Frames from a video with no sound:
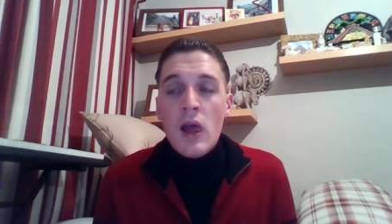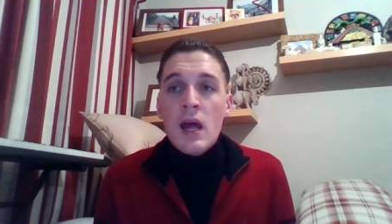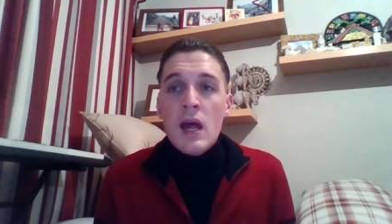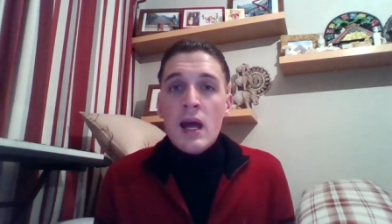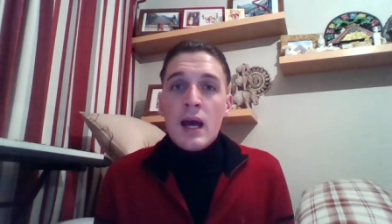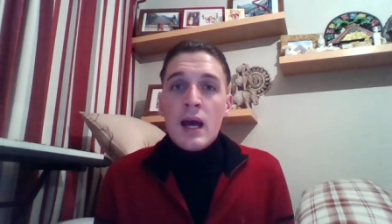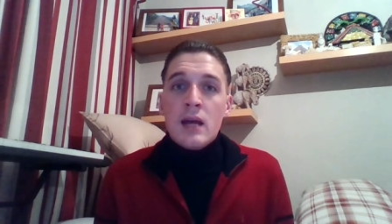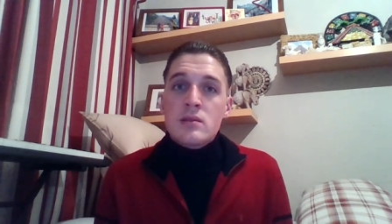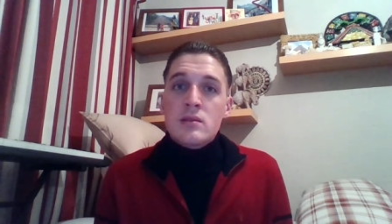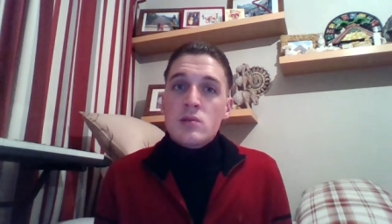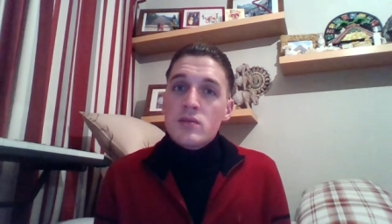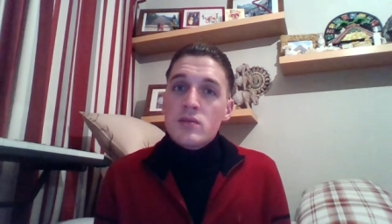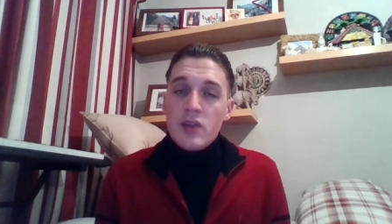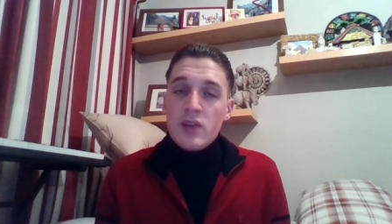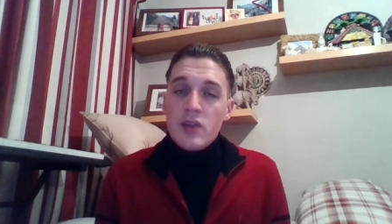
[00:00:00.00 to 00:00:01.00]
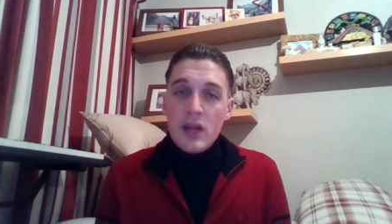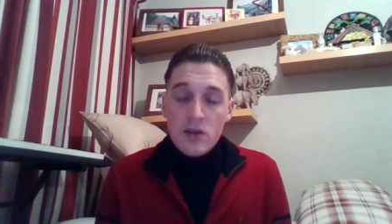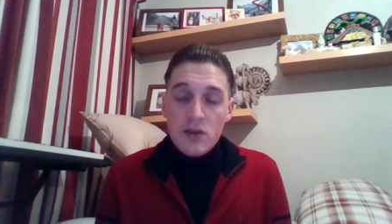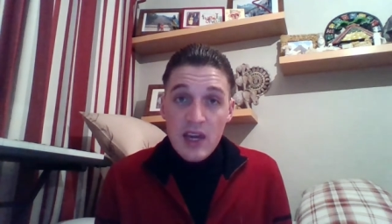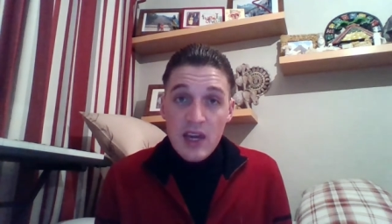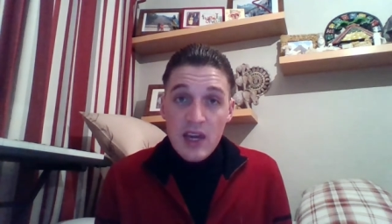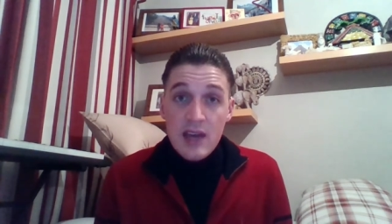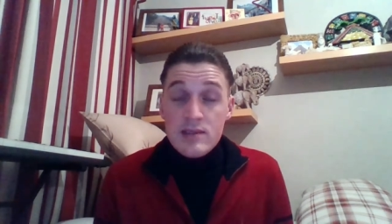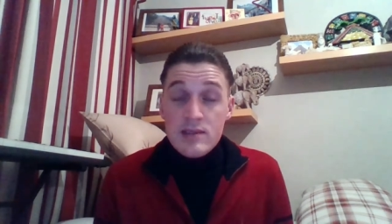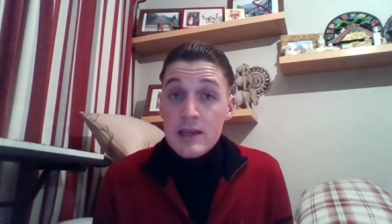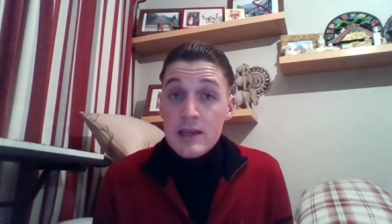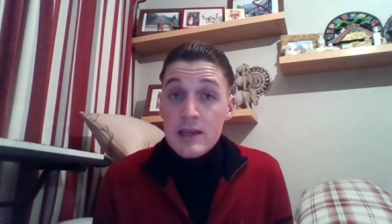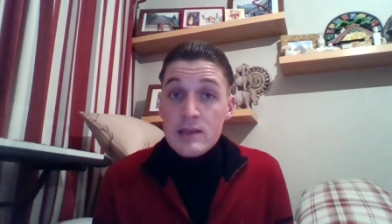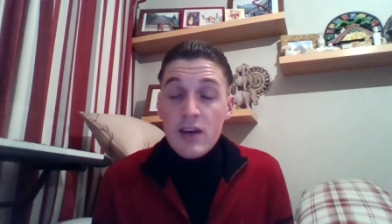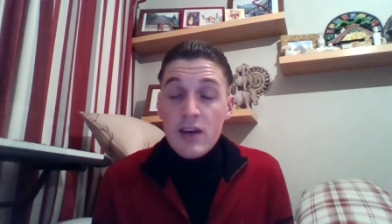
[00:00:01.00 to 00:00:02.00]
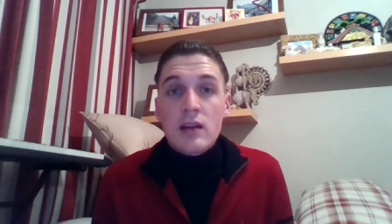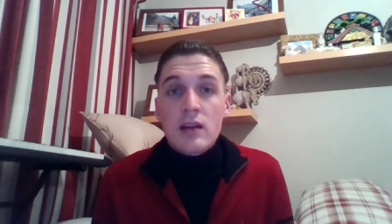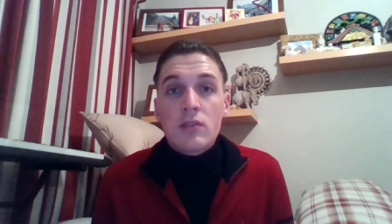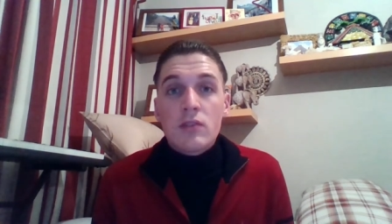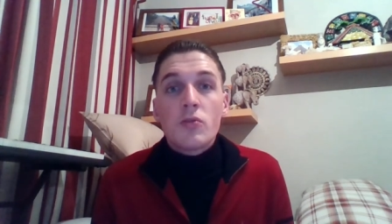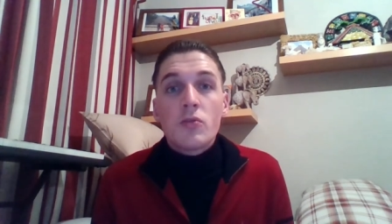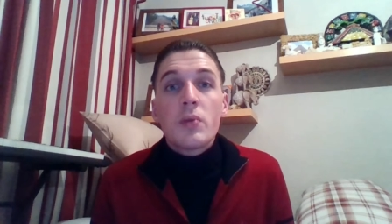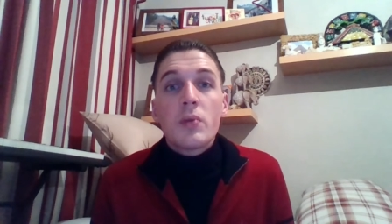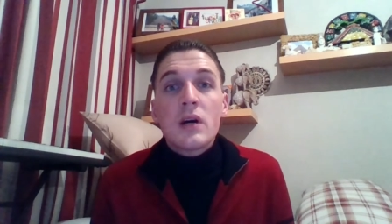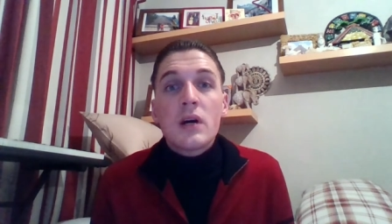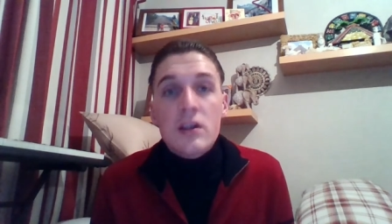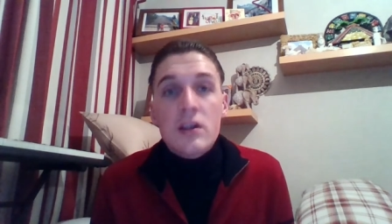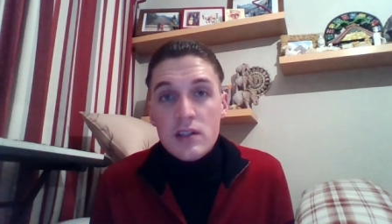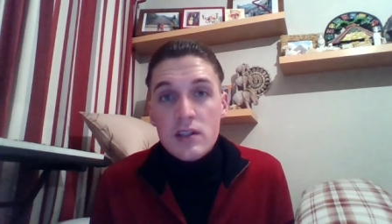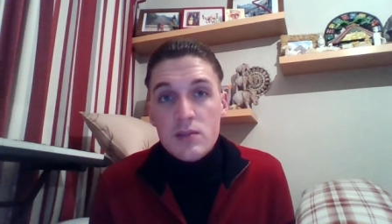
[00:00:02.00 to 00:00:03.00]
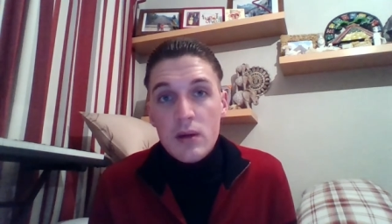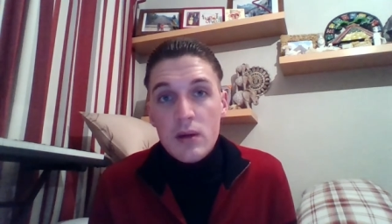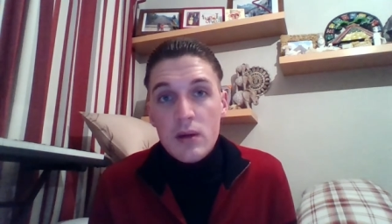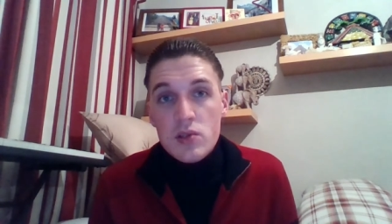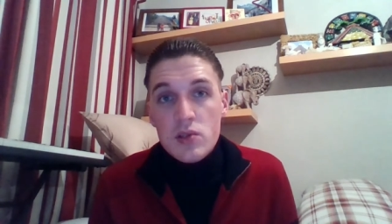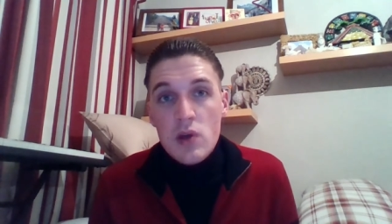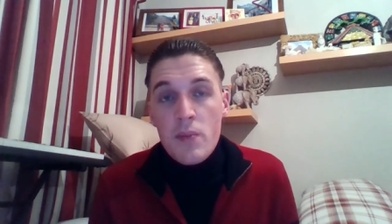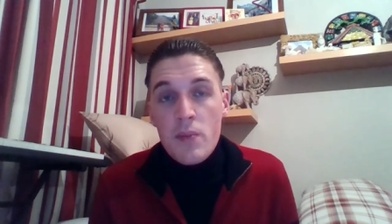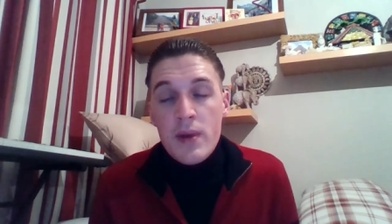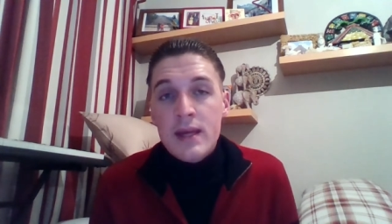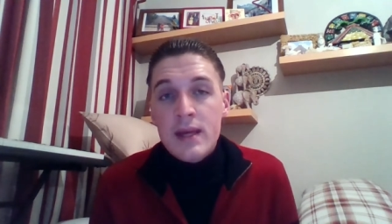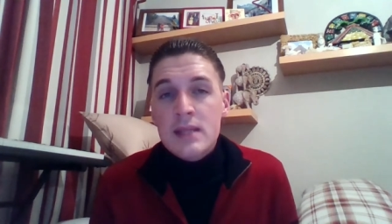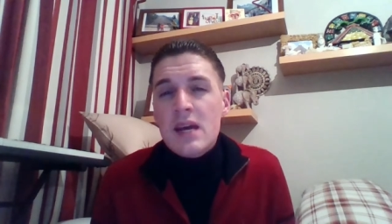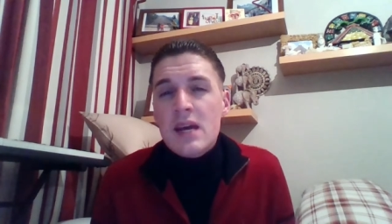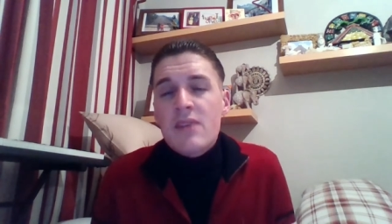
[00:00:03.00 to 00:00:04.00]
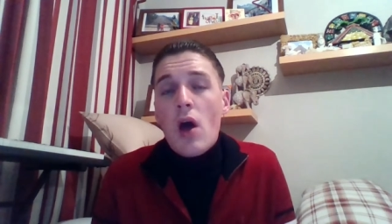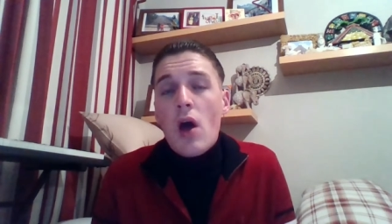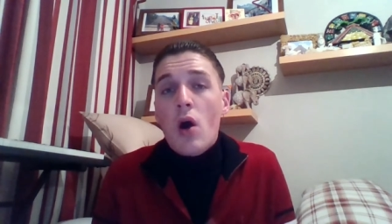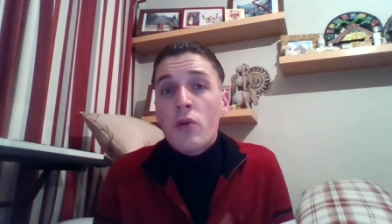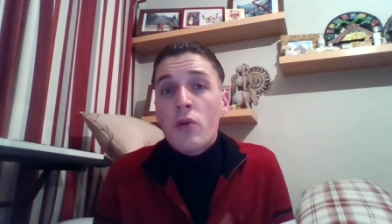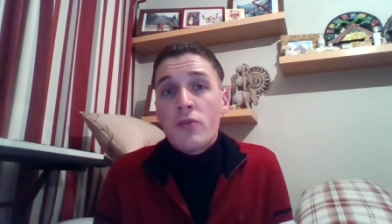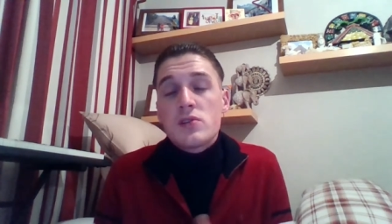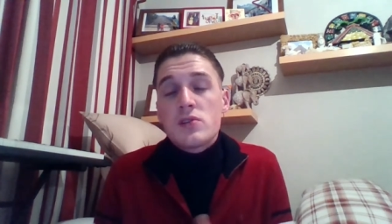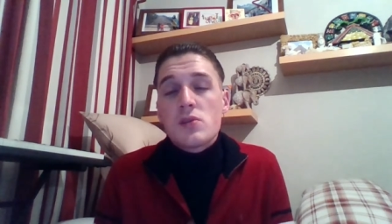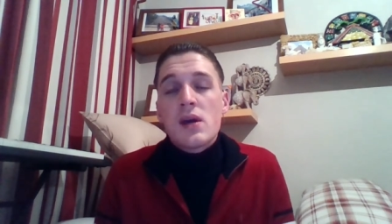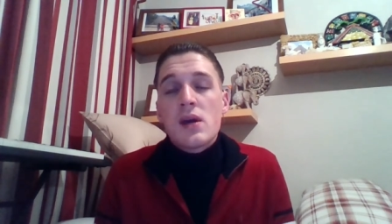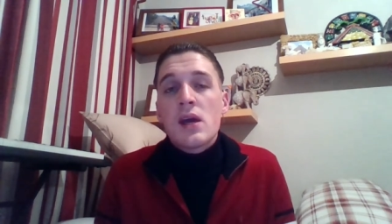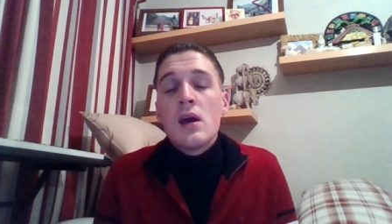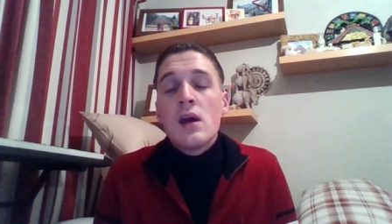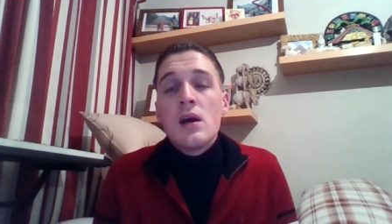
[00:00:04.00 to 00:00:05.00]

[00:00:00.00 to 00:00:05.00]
and sort of different health scares and things I've had, I thought perfect to be able to jump in and to have that offered to me.